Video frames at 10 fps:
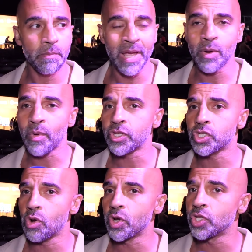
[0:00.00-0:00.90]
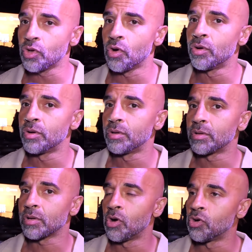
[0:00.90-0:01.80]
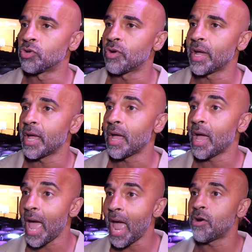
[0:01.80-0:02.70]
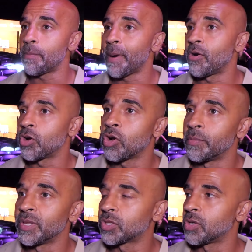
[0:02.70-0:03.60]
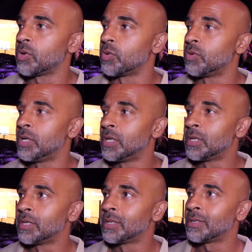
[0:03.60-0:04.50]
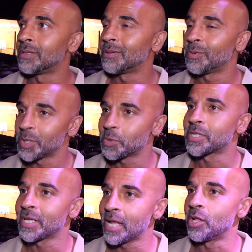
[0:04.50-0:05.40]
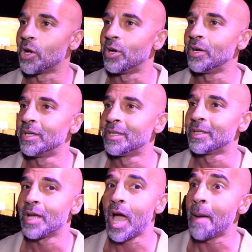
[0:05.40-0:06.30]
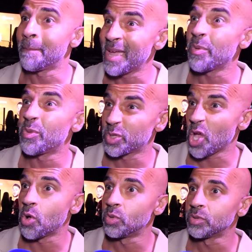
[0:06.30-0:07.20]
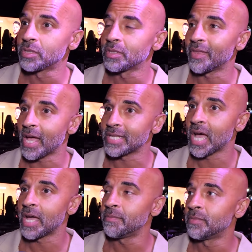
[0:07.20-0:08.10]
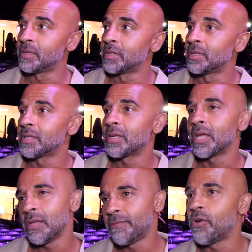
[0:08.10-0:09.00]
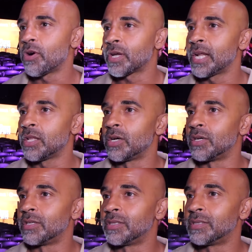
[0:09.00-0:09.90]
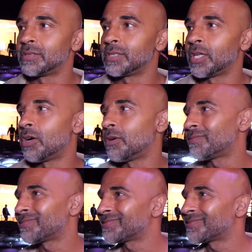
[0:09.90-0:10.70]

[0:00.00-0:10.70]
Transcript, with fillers: Mayweather saw young hungry heir apparent coming through, which was Canelo, and Mayweather was old at that time, he fought Canelo. You know,